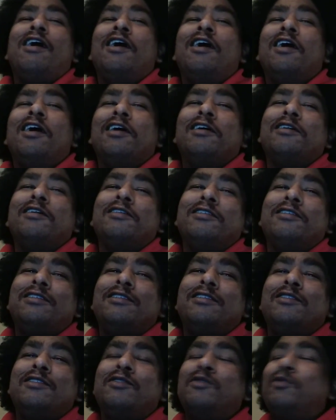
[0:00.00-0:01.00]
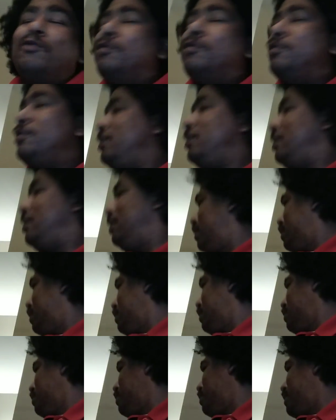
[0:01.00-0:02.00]
uh, well, she's.
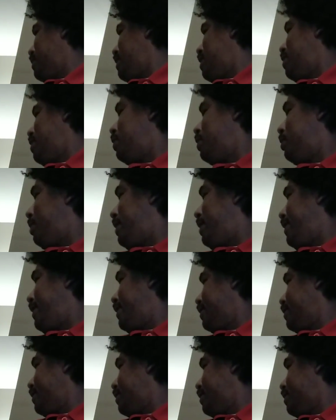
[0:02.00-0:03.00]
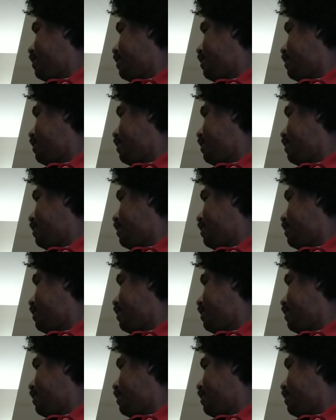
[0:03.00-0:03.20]
What the hell you playing?